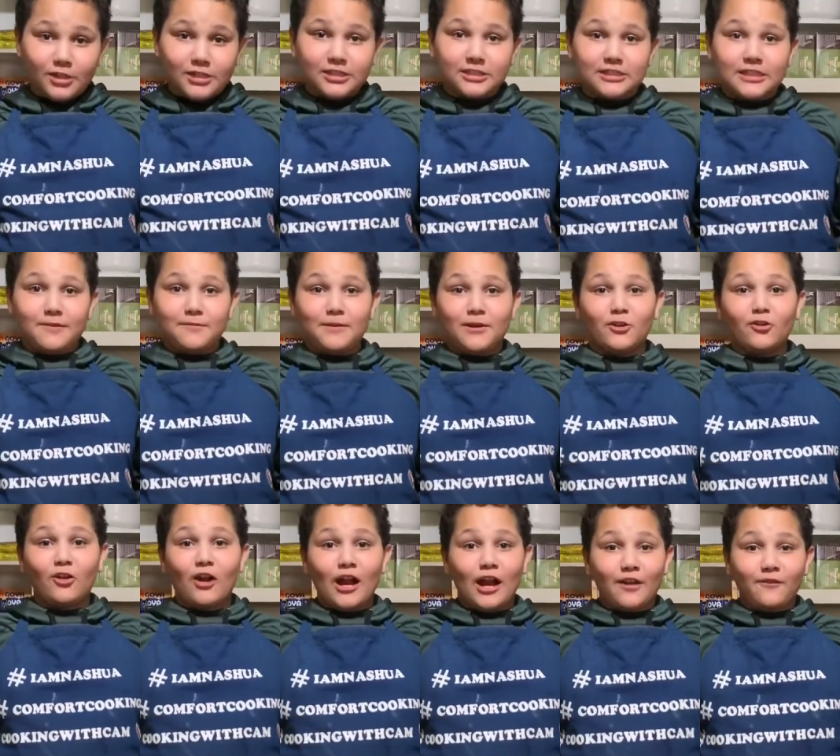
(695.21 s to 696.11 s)
because I've been
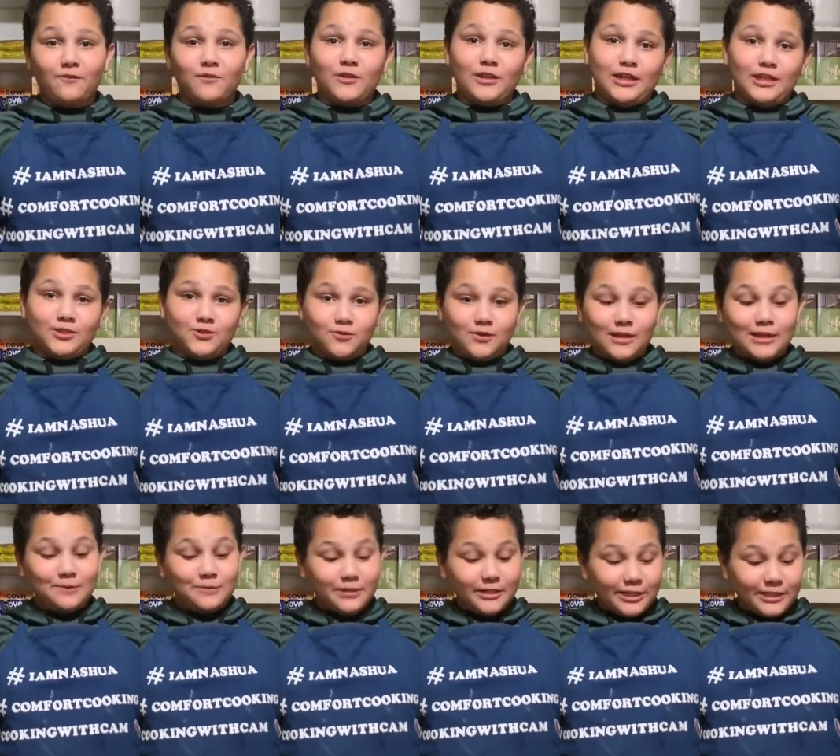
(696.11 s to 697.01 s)
crying for like
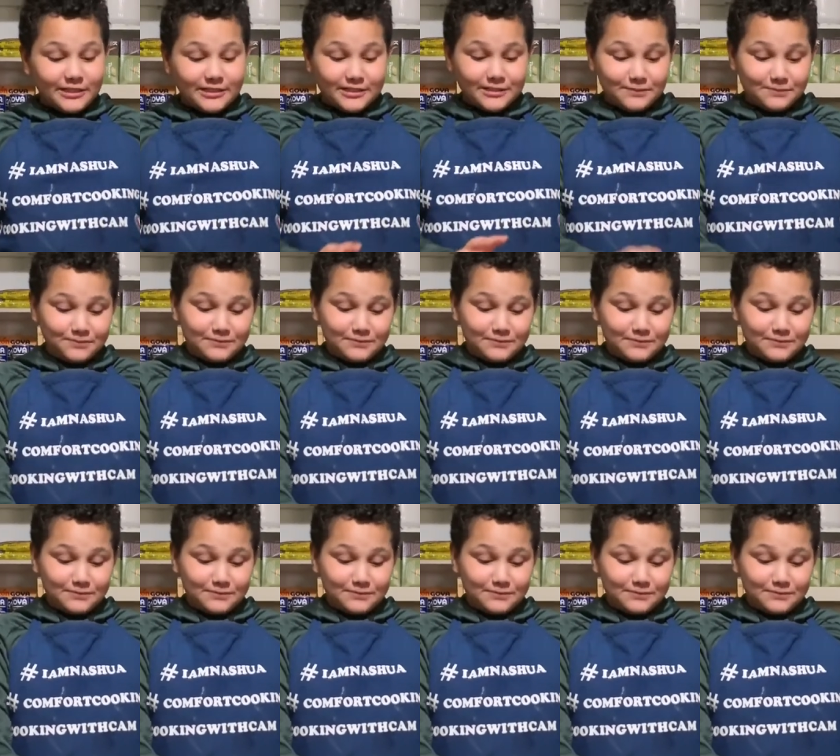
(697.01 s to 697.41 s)
20 minutes.